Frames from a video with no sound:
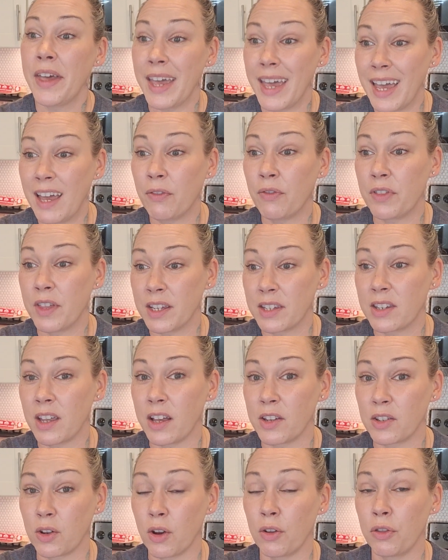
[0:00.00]
if this
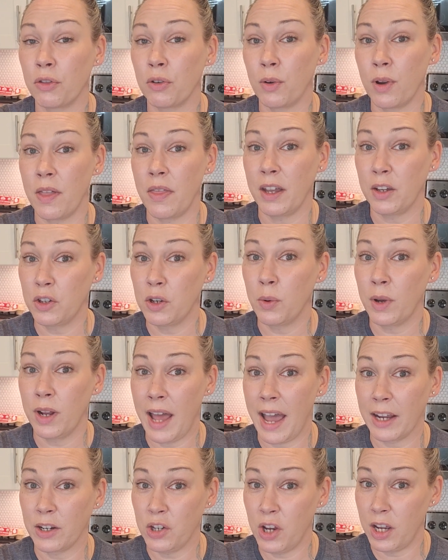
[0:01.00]
does go through and they do
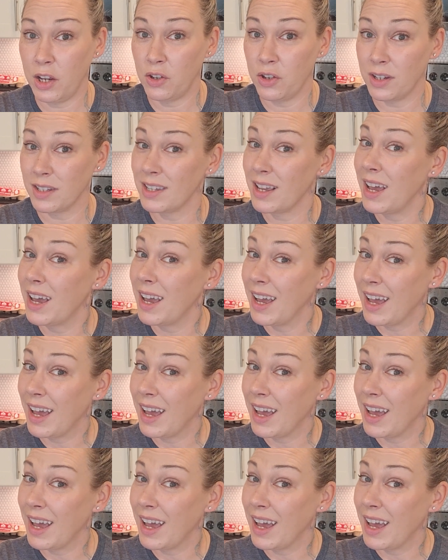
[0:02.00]
enact changes.